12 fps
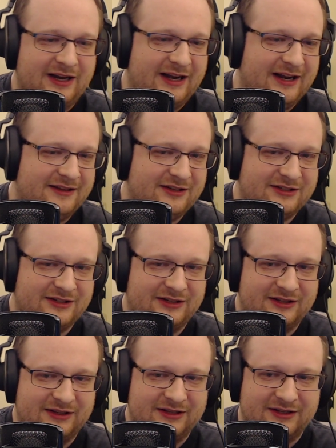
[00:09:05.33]
And in
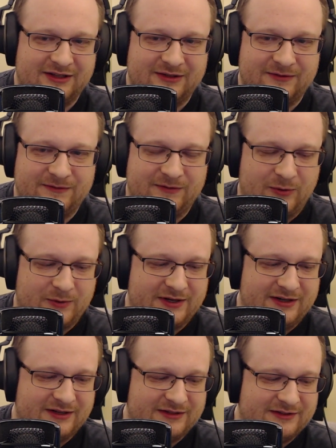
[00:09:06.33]
addition to the, the
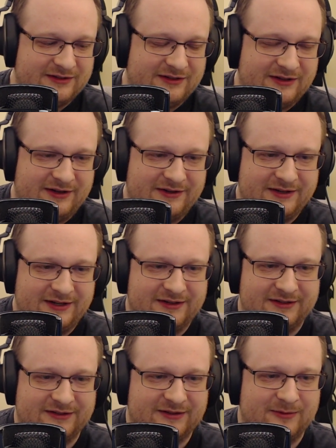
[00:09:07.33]
forwardness and the
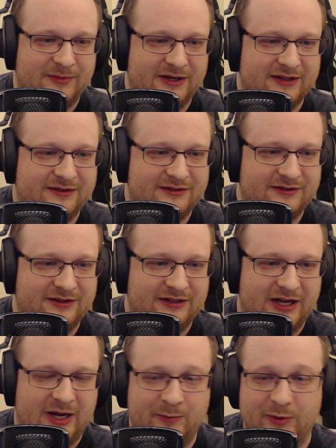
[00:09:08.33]
honkiness of the mids,
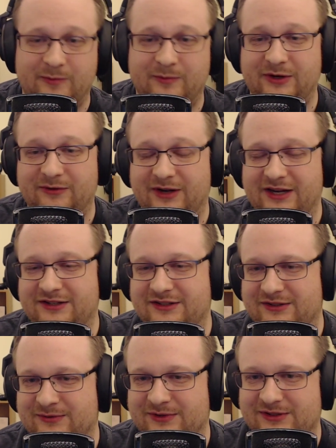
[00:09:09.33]
the upper mid-range
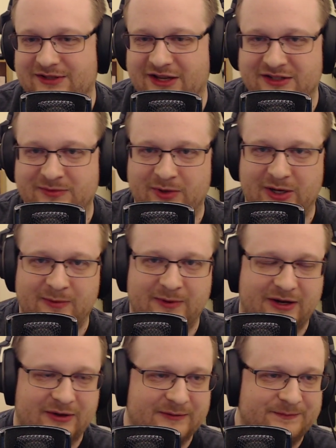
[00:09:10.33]
is recessed by
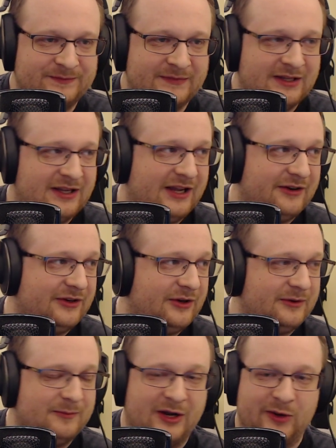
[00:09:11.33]
about, I don't
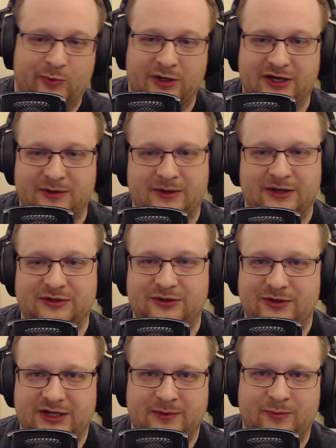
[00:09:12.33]
know, in my opinion, about
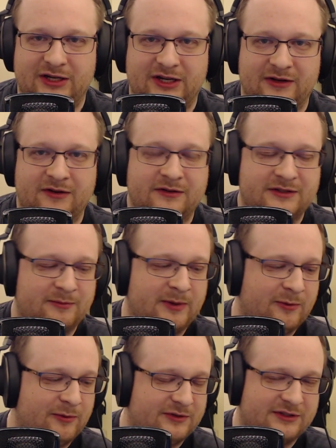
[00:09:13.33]
two D B. Some
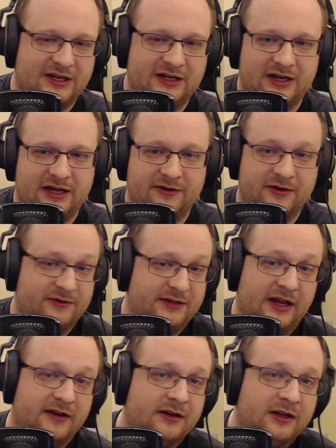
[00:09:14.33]
people will say, I don't know,
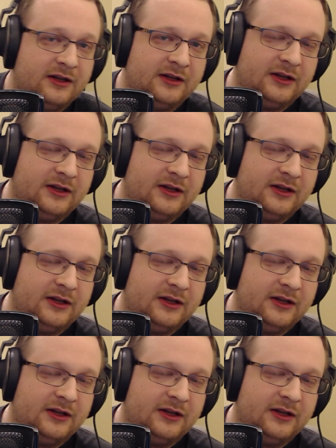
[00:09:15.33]
ten.